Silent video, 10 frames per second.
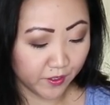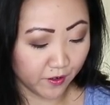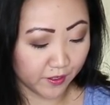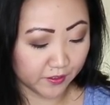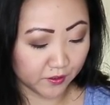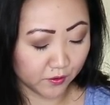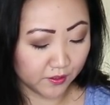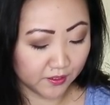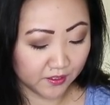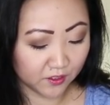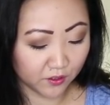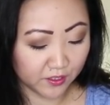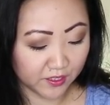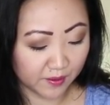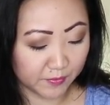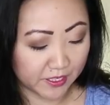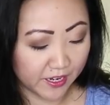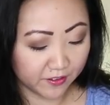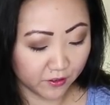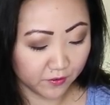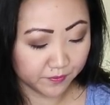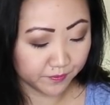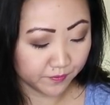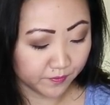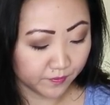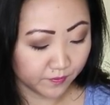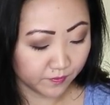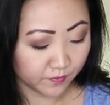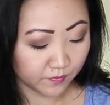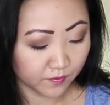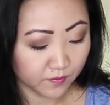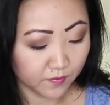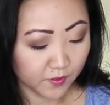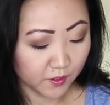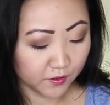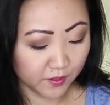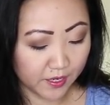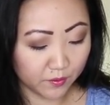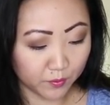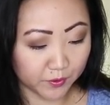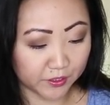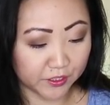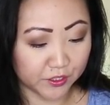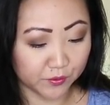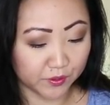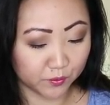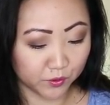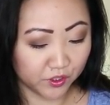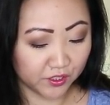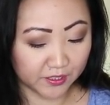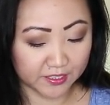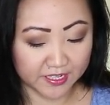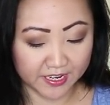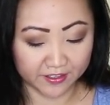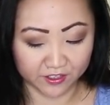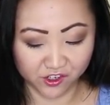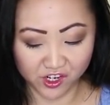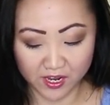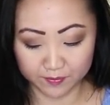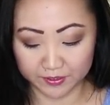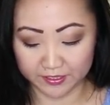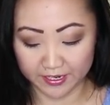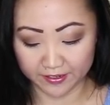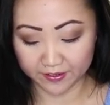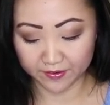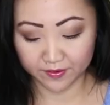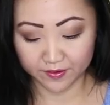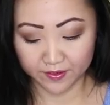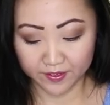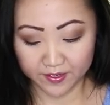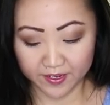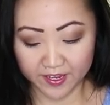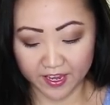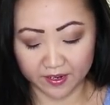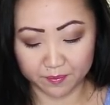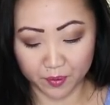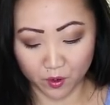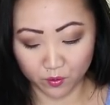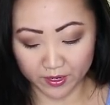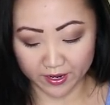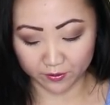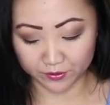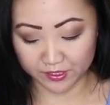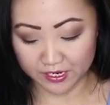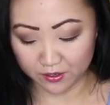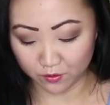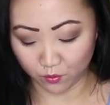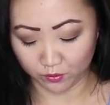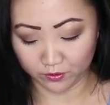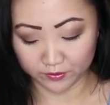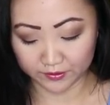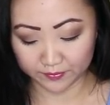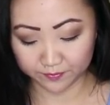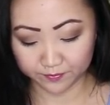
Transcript: All right, so this is starting to come together. So now what we're gonna do is we're just gonna take the chopstick and poke out the corners.